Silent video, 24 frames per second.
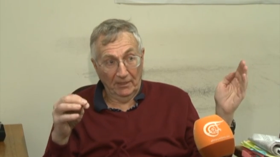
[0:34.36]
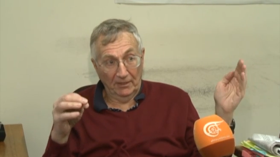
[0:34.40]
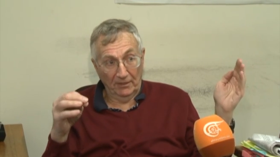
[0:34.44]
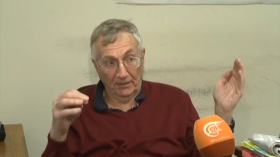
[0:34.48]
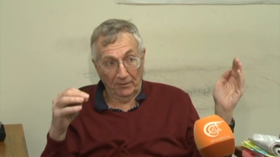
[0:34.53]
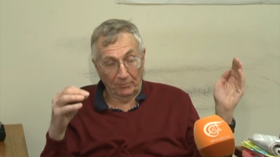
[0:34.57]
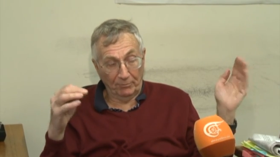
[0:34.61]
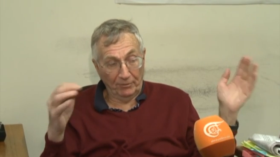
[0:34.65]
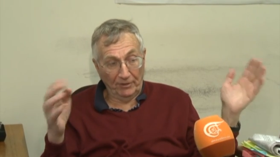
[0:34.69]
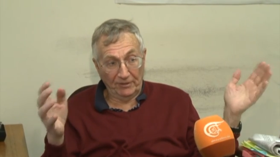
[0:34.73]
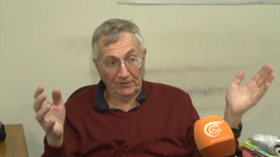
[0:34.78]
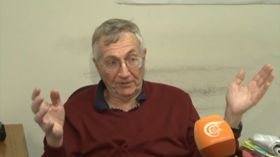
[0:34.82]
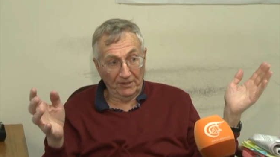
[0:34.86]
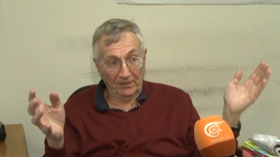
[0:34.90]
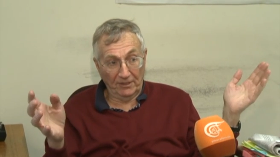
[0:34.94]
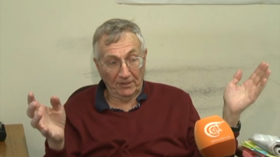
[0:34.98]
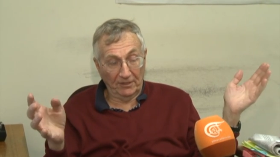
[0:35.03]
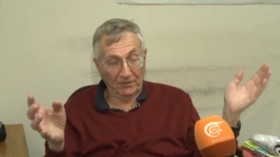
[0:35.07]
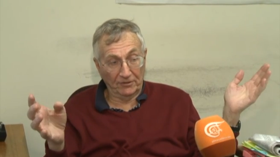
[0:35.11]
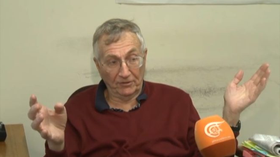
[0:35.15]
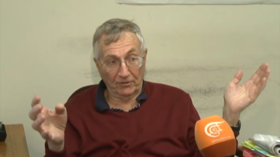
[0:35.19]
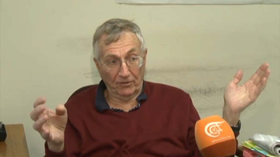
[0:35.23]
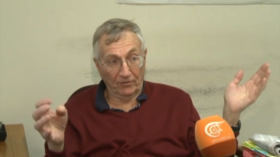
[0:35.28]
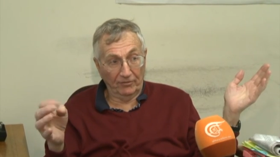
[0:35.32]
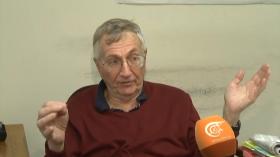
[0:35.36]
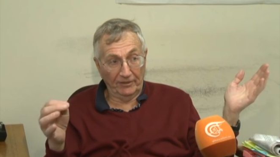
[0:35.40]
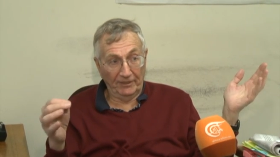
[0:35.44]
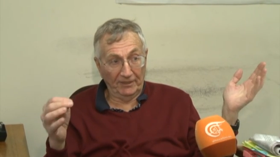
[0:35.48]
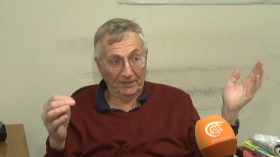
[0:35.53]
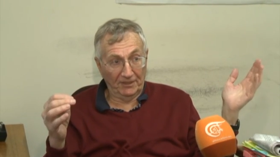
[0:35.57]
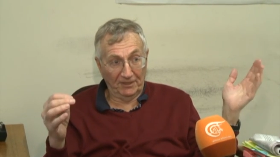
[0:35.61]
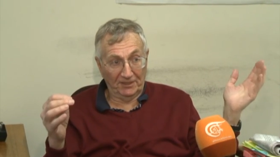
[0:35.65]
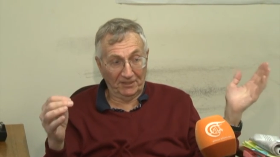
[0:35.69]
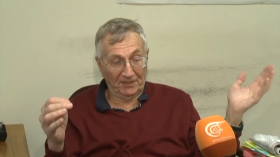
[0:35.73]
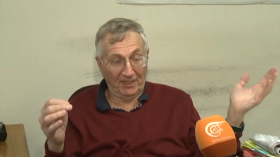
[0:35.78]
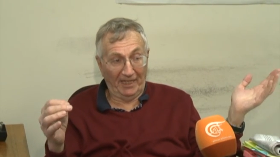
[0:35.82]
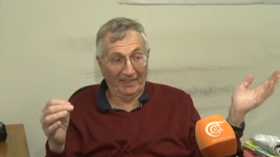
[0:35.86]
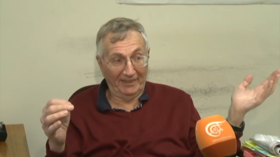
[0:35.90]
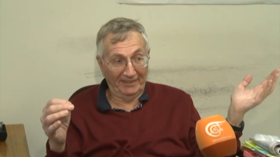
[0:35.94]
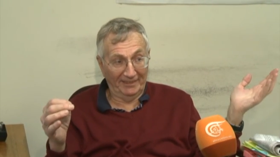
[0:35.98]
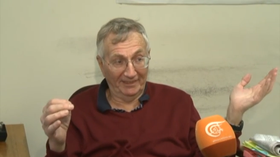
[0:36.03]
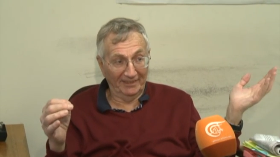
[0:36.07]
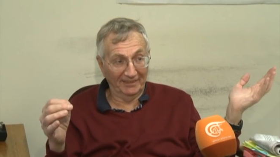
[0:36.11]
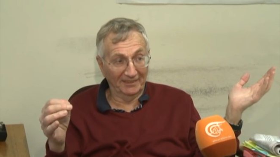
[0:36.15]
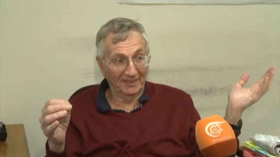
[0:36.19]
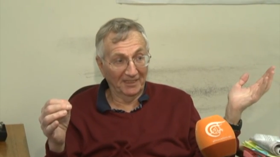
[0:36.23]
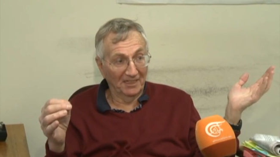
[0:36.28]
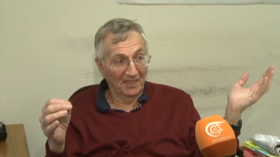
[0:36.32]
the president has already
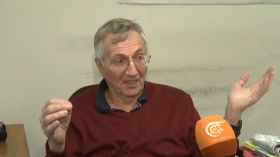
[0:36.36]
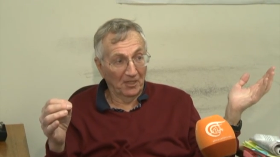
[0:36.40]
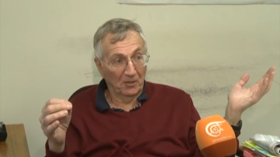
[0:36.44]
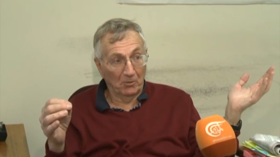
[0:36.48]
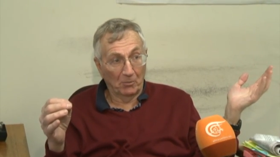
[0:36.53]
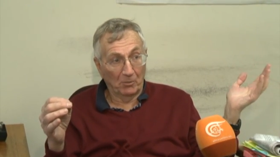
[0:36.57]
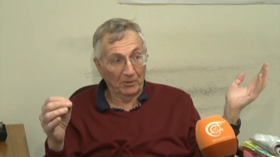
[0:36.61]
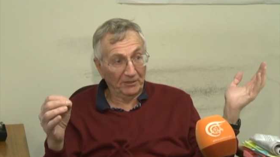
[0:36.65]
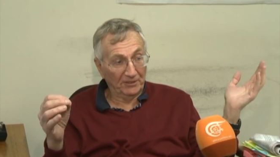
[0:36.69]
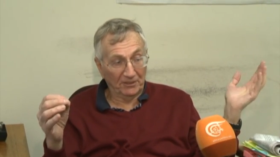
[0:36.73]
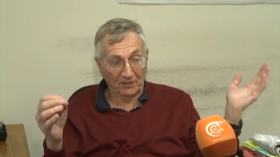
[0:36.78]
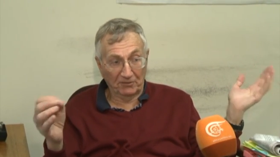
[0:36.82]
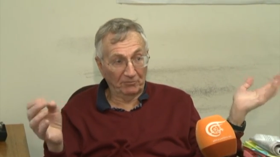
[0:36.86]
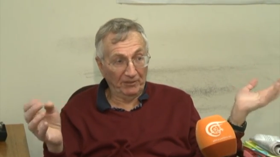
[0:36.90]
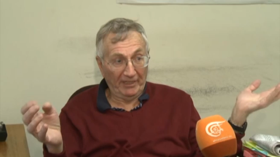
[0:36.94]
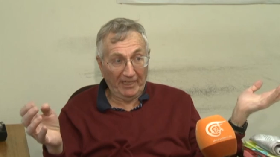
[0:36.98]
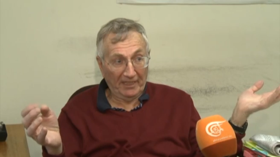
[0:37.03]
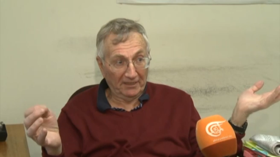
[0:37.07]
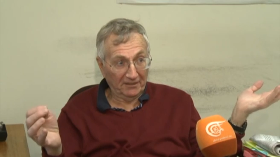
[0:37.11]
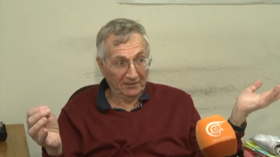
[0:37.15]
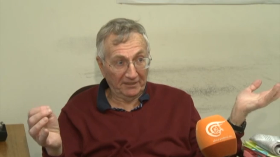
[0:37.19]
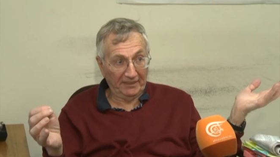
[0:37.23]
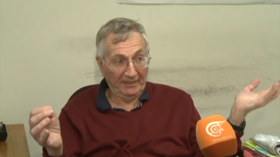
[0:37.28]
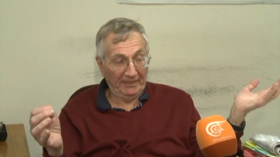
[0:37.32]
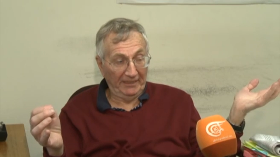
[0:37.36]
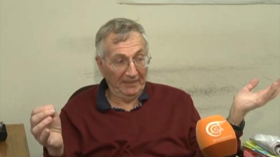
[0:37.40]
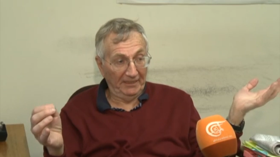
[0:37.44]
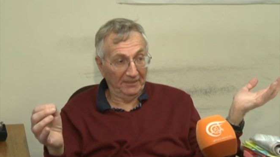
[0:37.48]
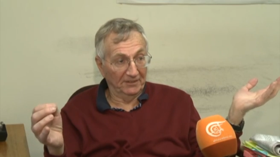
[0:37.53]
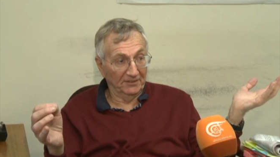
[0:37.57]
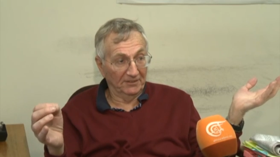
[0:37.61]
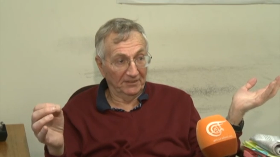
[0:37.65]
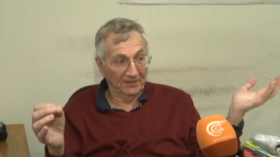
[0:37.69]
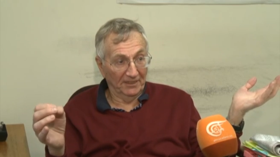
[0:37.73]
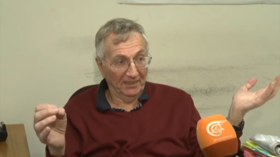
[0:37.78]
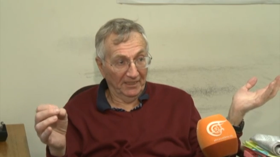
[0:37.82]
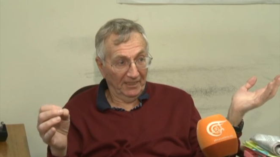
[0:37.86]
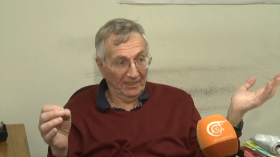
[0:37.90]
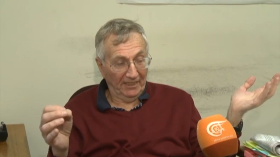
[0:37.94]
decided what the reality is.